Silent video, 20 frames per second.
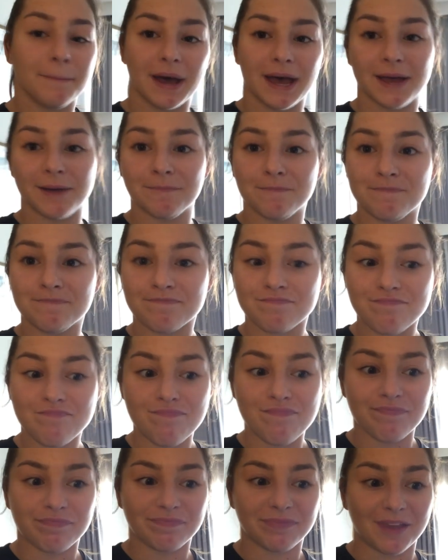but
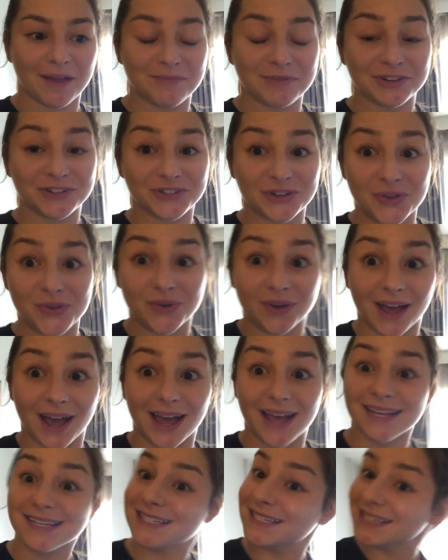I'm gonna show you
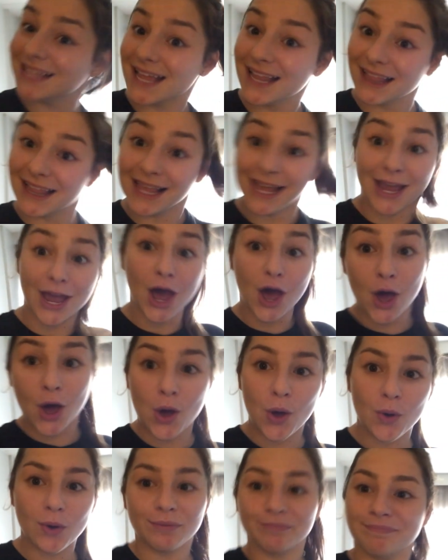guys the
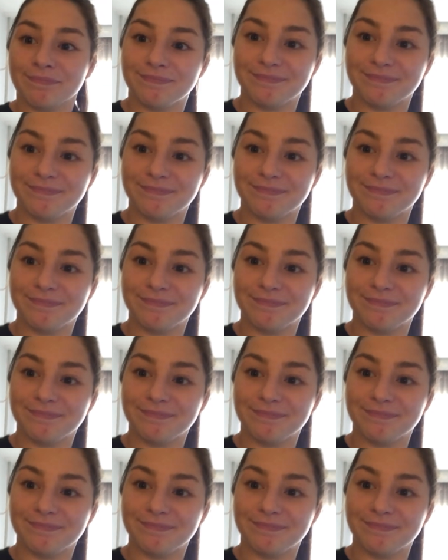Leo.